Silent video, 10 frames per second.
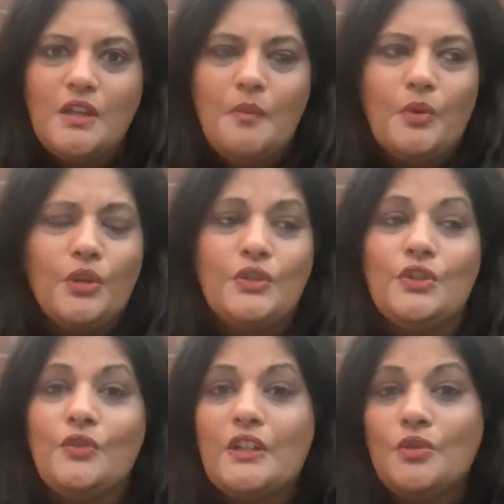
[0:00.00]
because
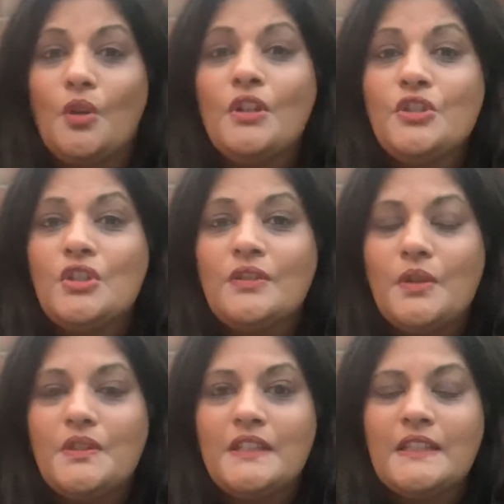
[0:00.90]
you're acknowledging
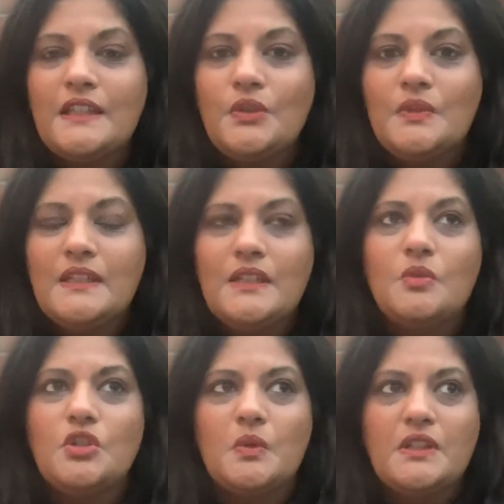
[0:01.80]
those things that you did
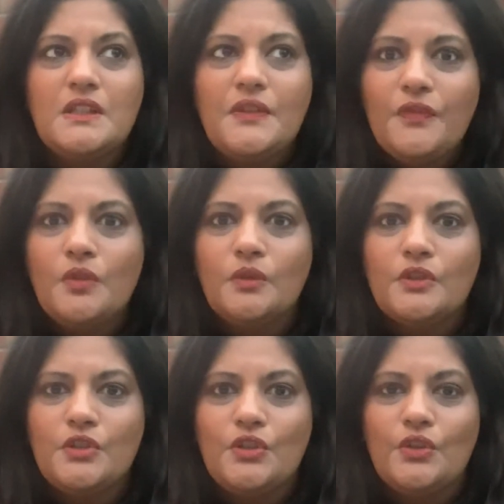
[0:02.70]
which were difficult
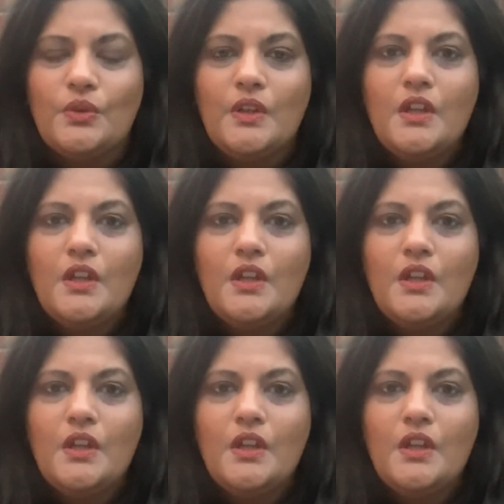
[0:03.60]
to do.